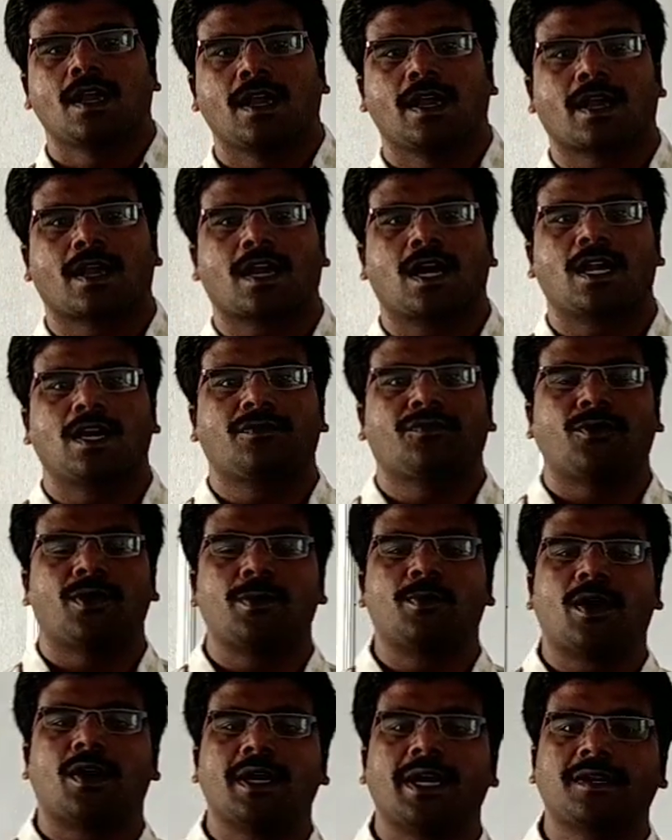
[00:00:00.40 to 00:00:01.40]
A colorful
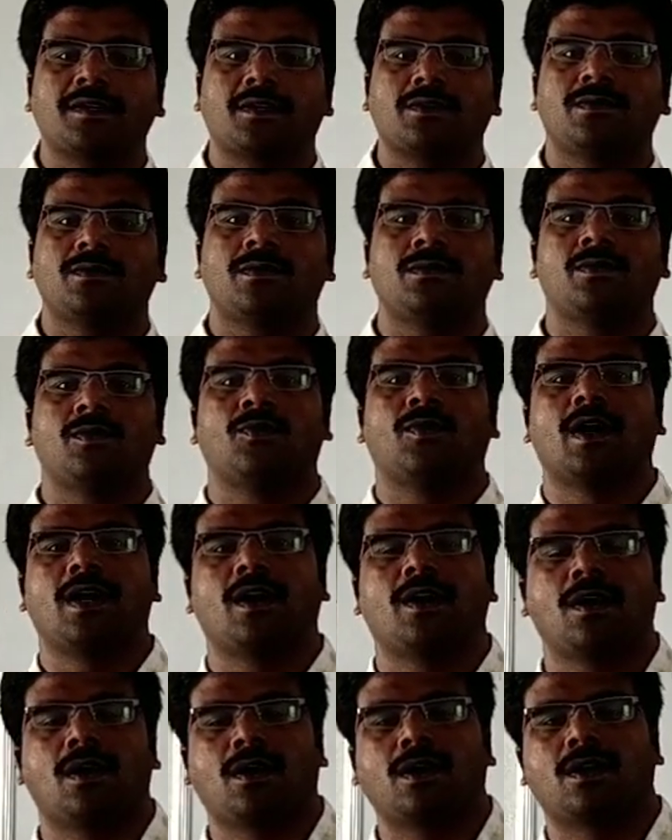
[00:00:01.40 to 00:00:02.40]
morning to one
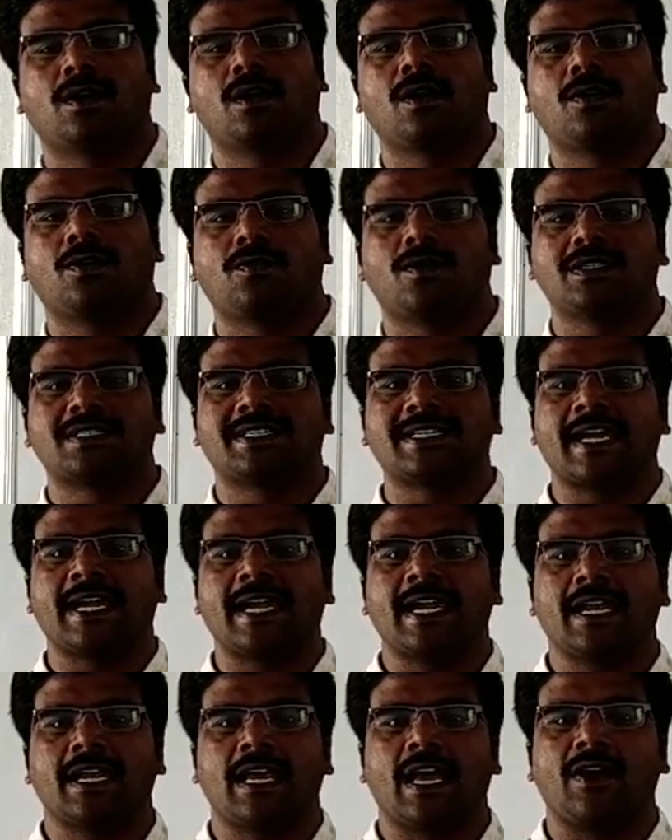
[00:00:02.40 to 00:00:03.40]
and all. Once
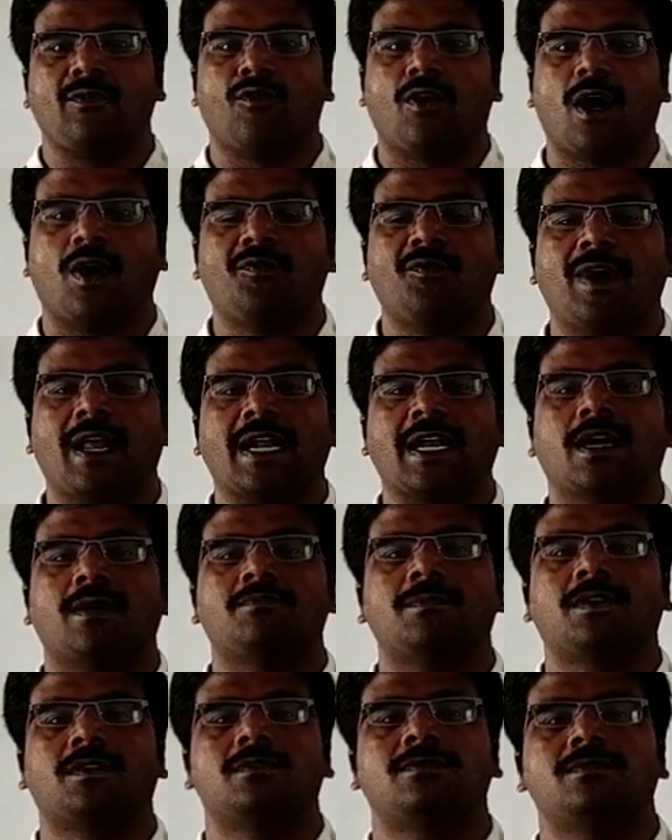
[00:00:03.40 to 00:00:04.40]
again, a warm welcome
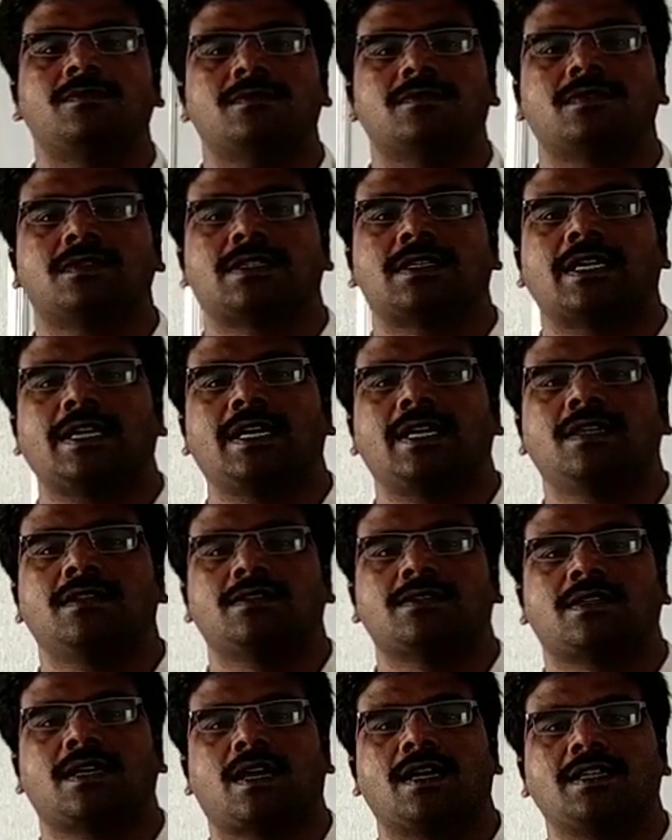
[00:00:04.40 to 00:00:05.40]
to
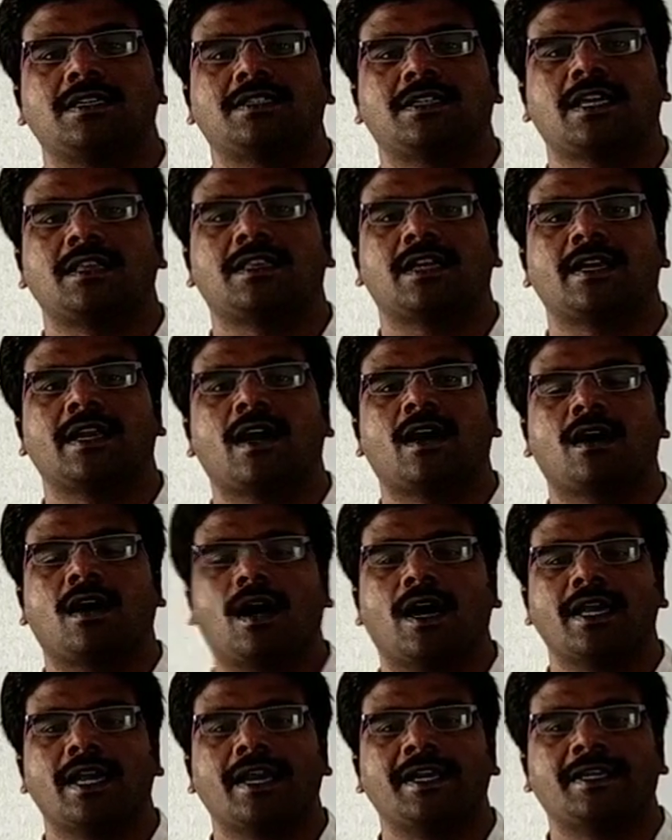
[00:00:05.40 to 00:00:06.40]
Sai Chaitanya
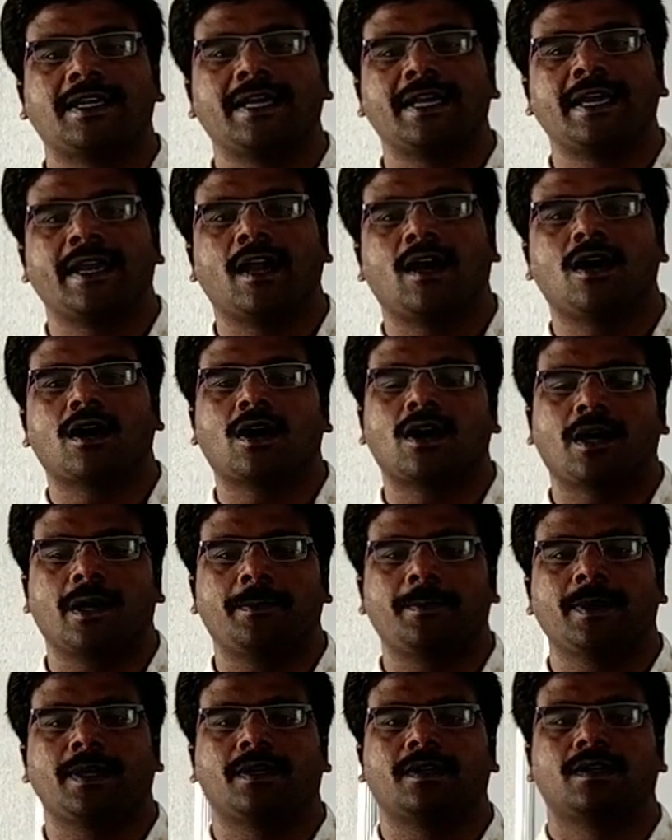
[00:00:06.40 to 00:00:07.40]
Iit
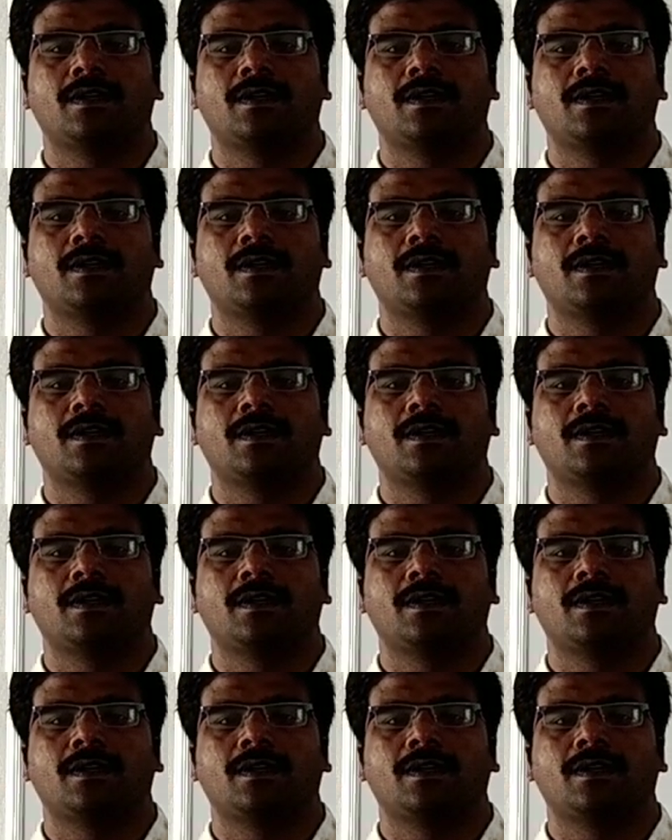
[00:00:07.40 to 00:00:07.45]
Academy.